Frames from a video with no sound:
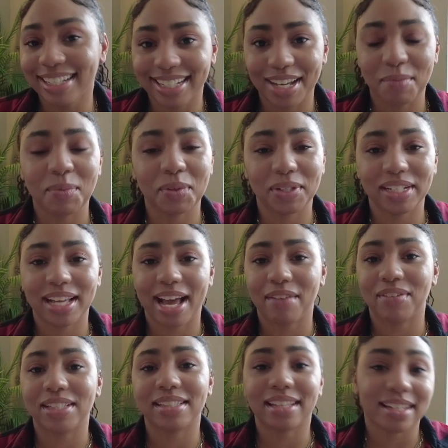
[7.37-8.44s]
I'm going to
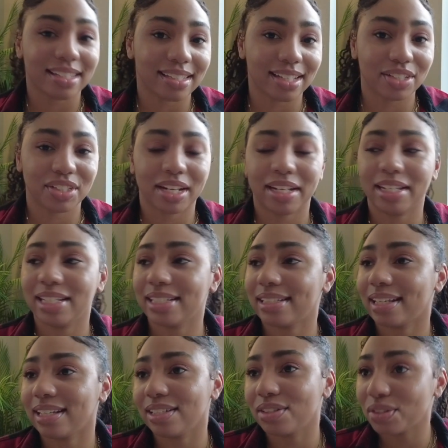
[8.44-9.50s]
have a study session. I need to
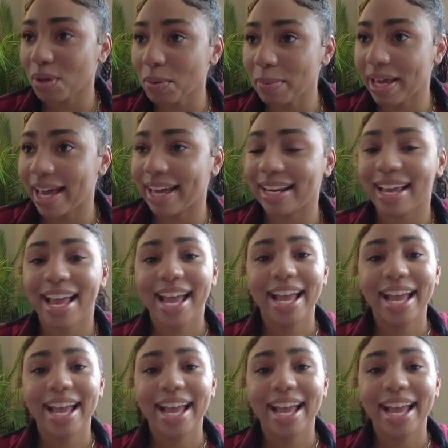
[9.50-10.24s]
study so bad.